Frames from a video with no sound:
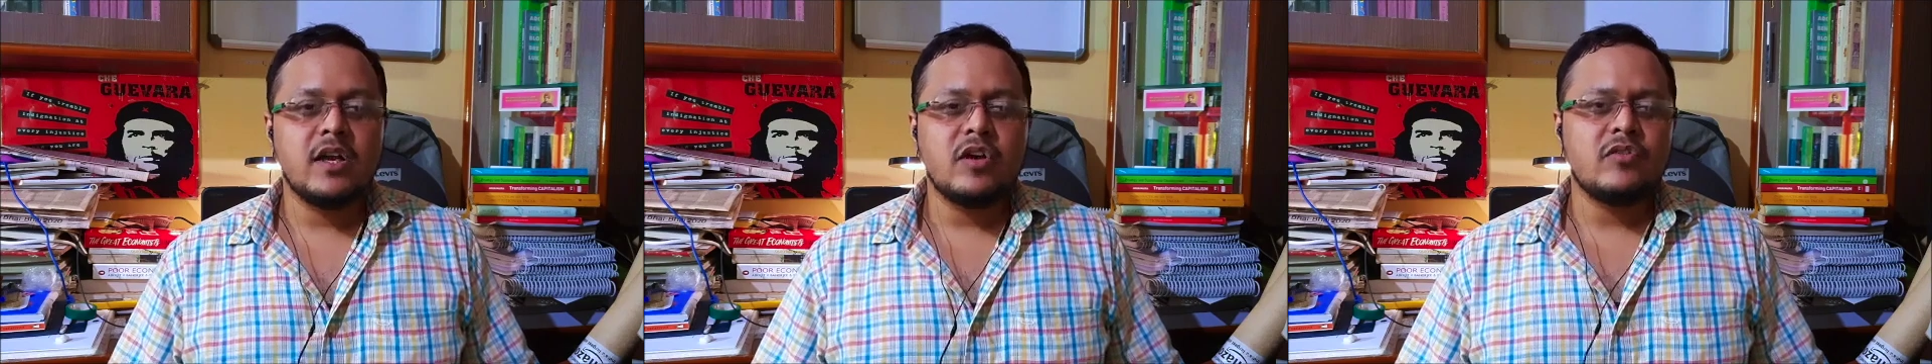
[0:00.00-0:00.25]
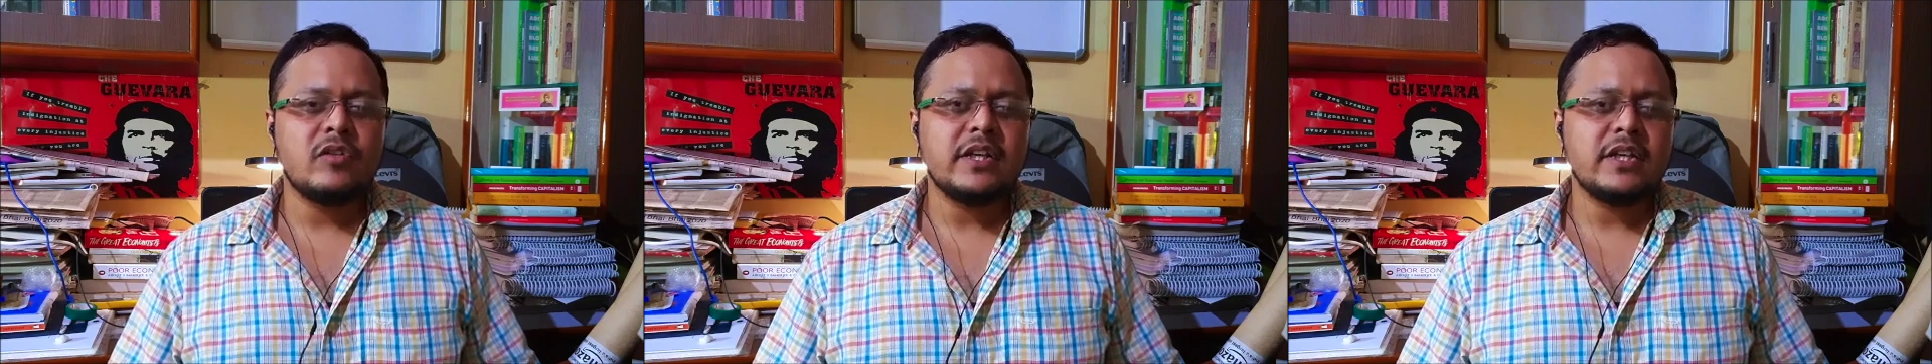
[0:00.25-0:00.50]

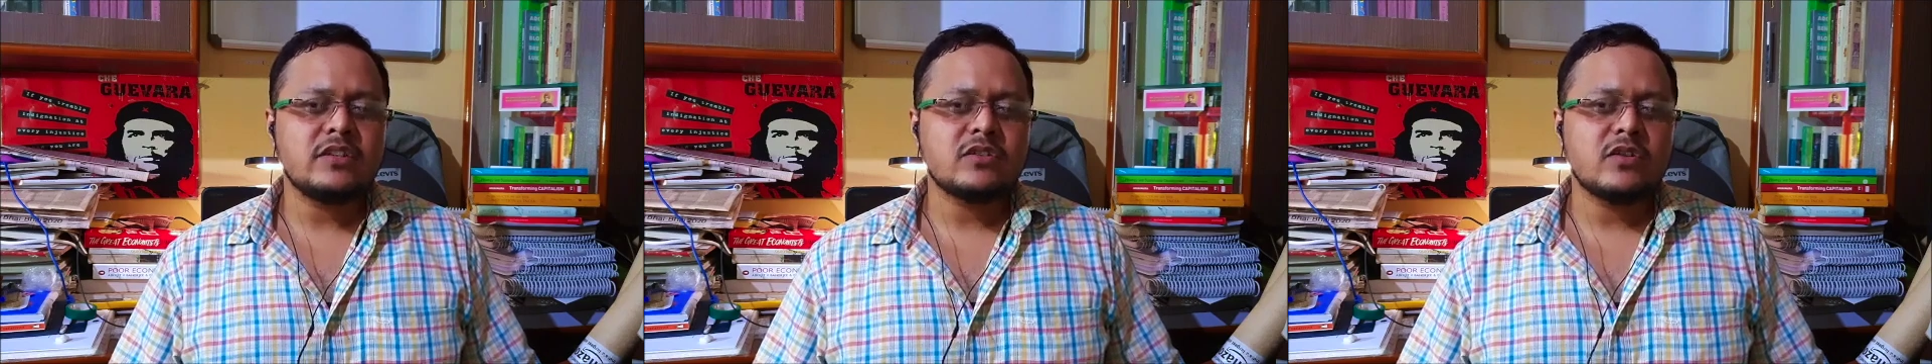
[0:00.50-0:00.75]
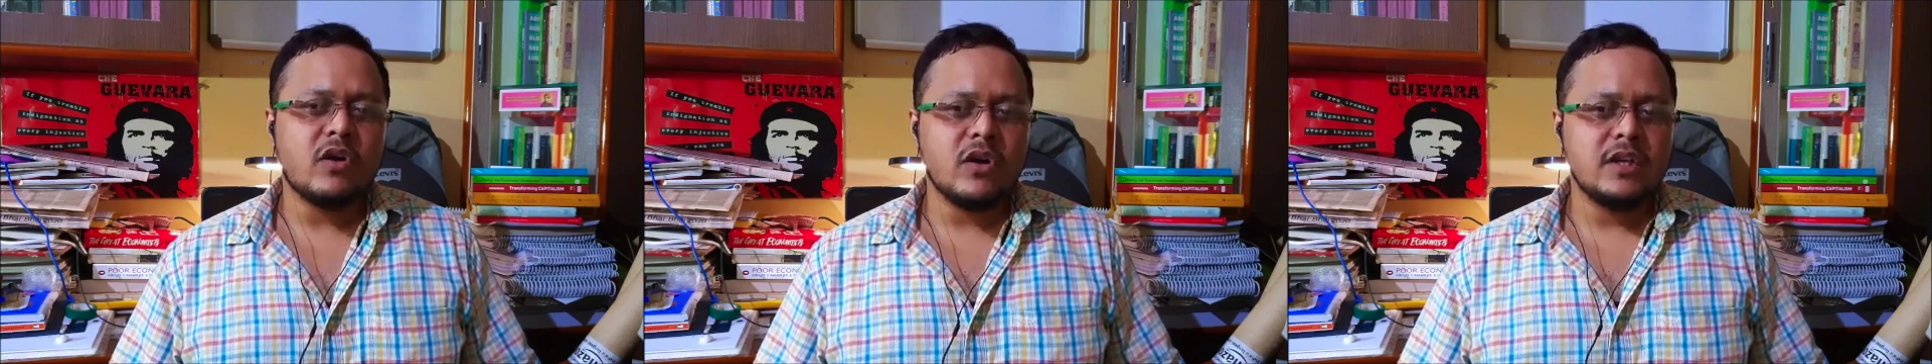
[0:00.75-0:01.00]
Various
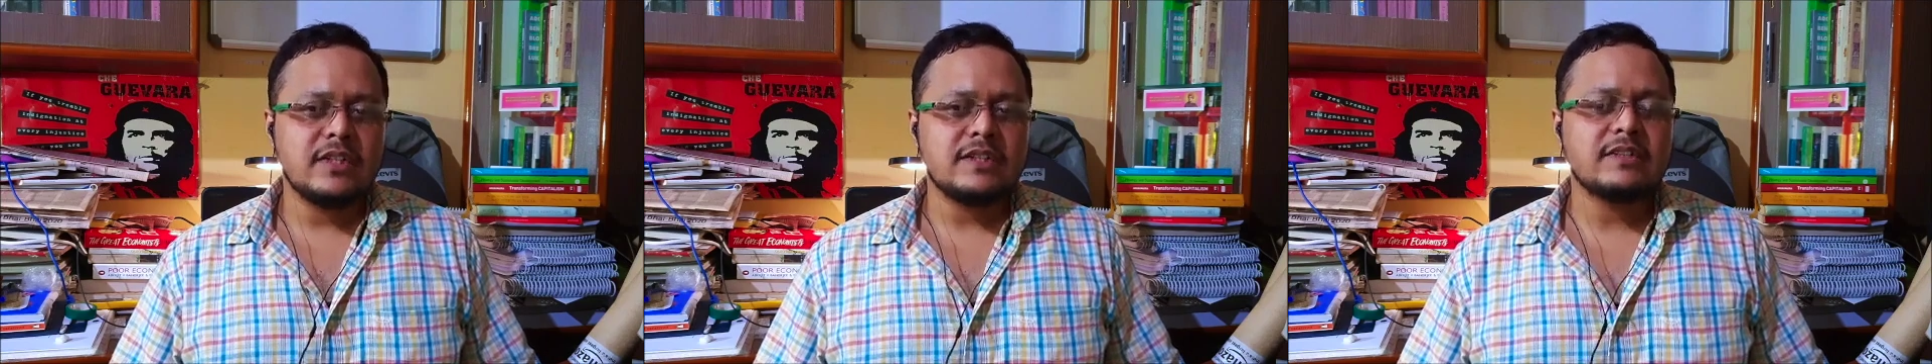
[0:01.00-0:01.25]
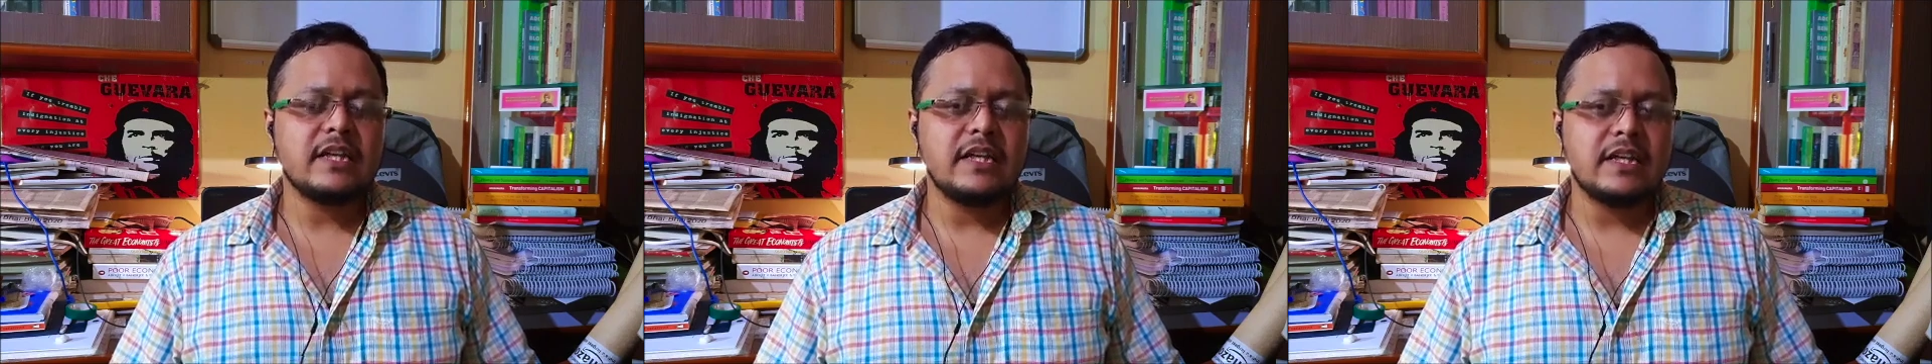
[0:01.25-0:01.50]
scholars,
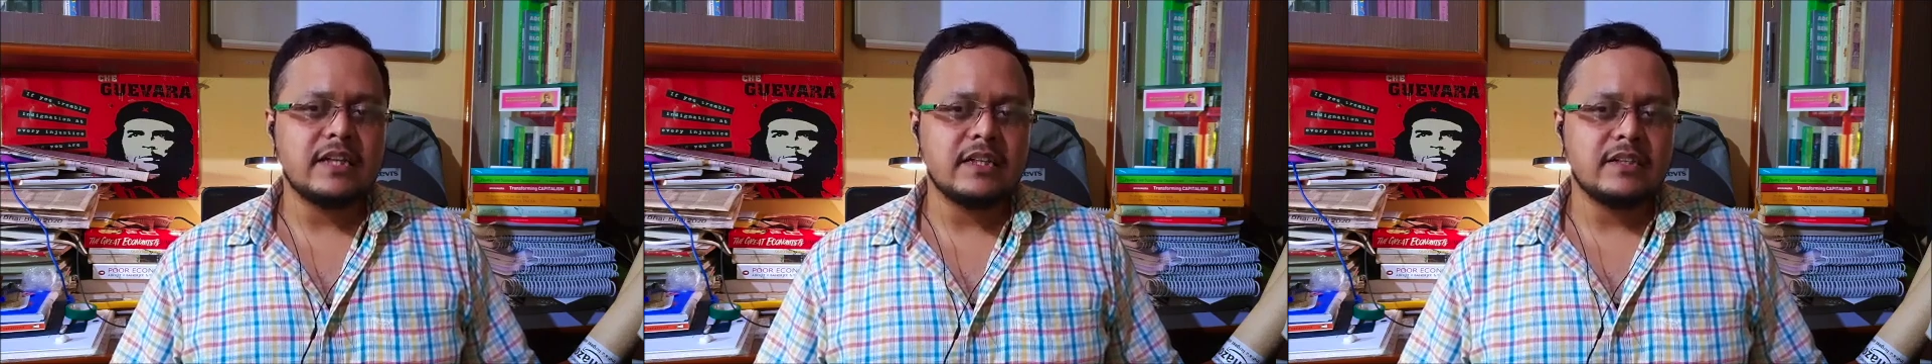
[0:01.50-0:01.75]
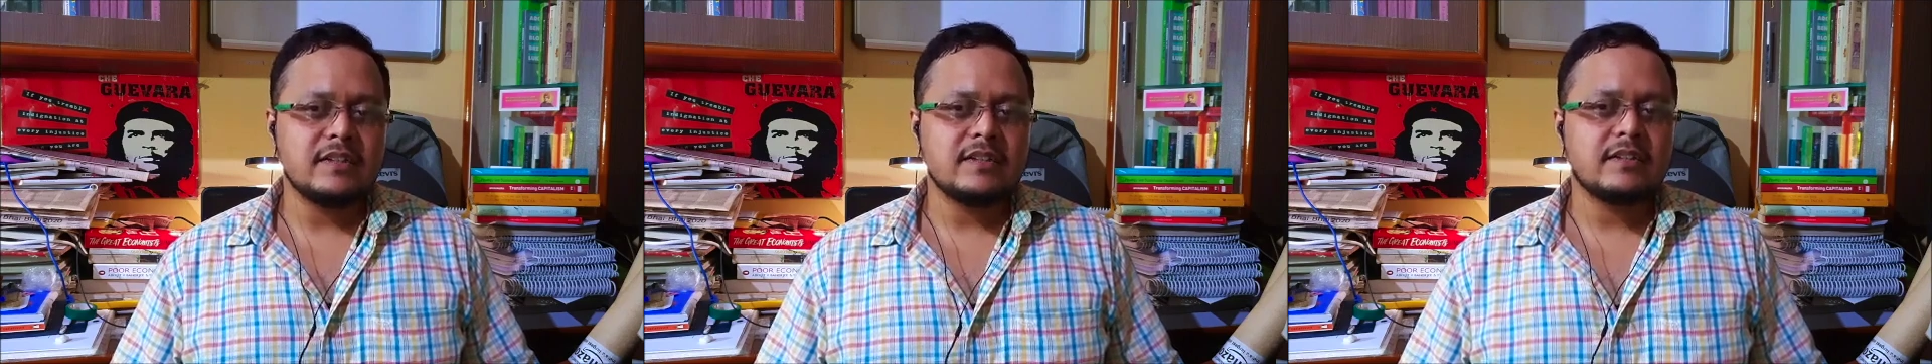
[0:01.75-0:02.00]

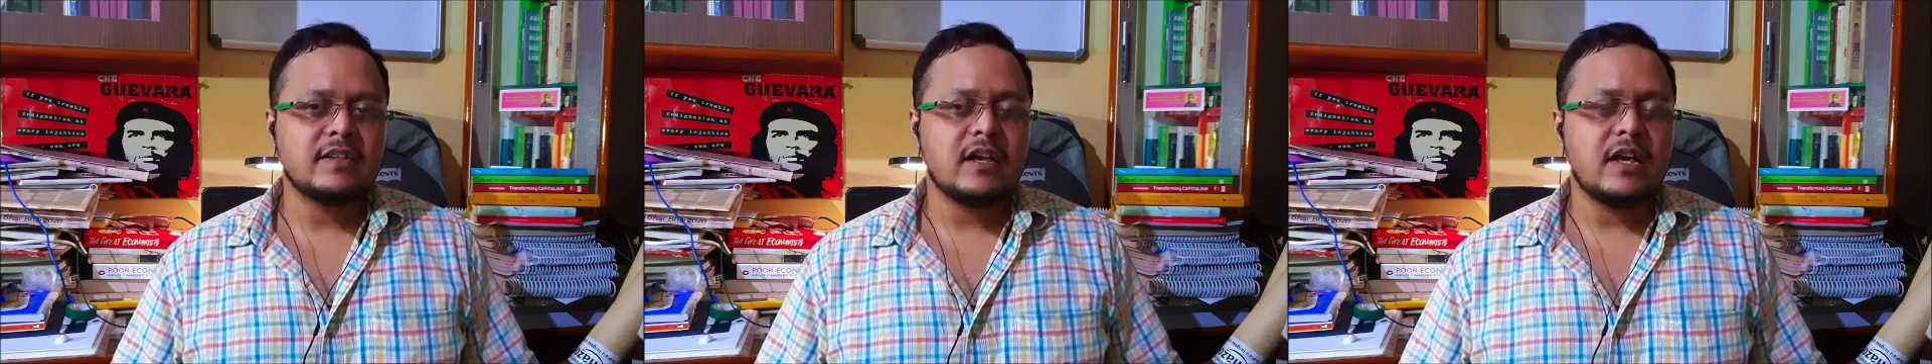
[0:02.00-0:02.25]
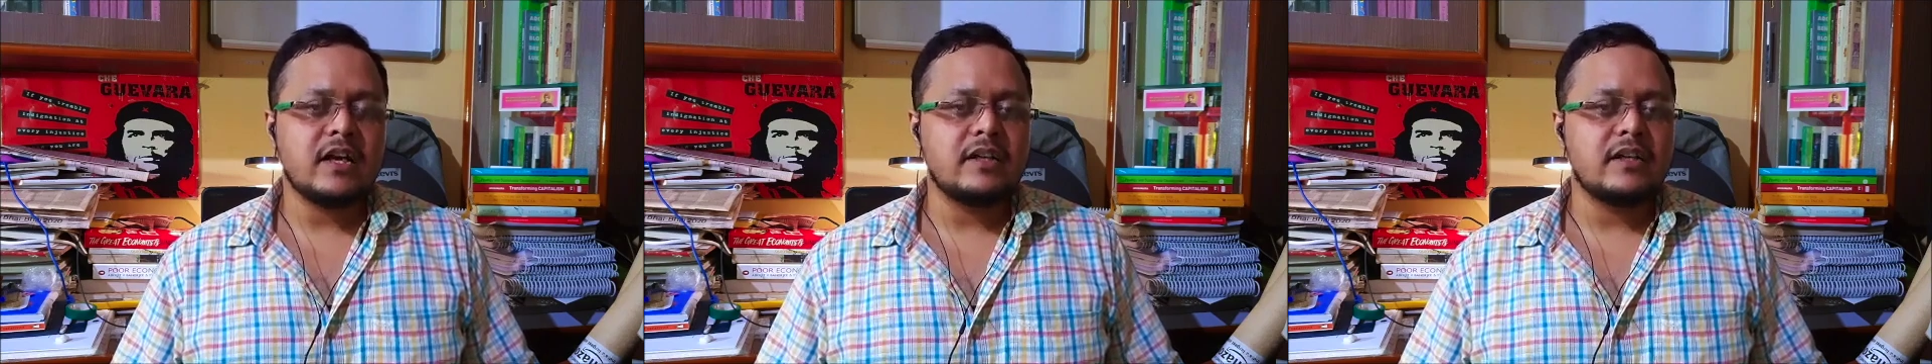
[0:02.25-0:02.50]
thinkers,
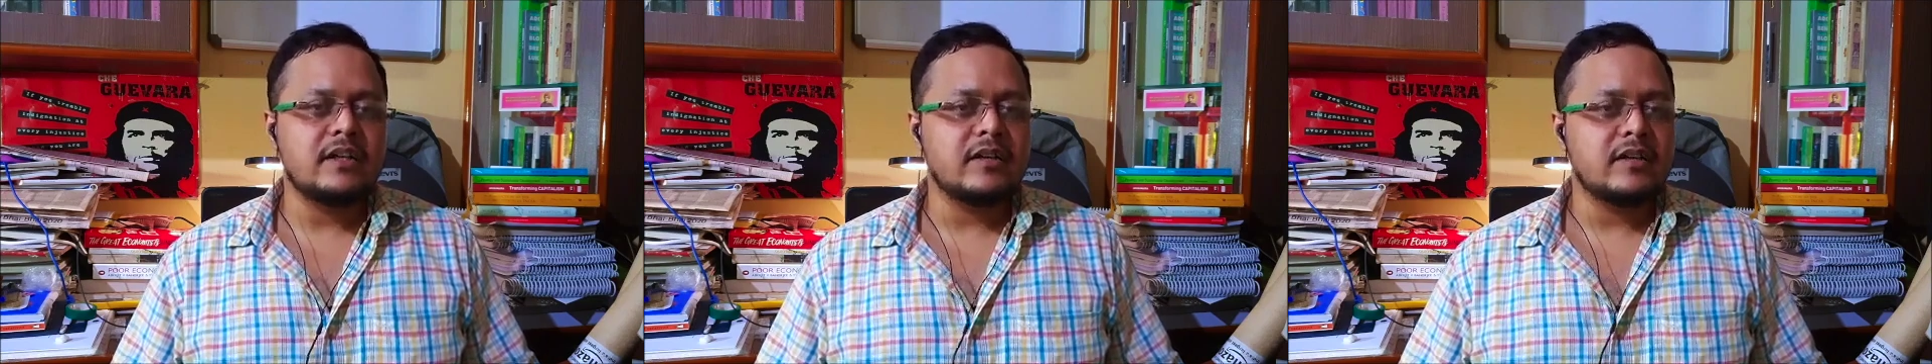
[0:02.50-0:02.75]
and